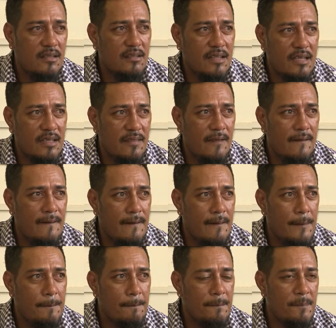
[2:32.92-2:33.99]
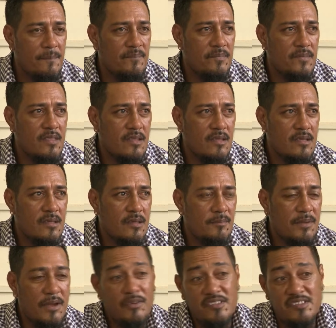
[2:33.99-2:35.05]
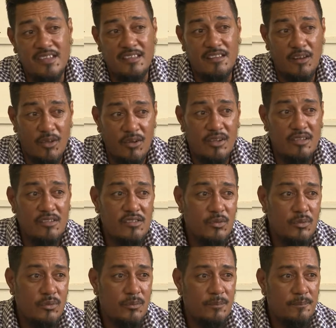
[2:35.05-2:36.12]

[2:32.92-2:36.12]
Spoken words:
that parents can log into.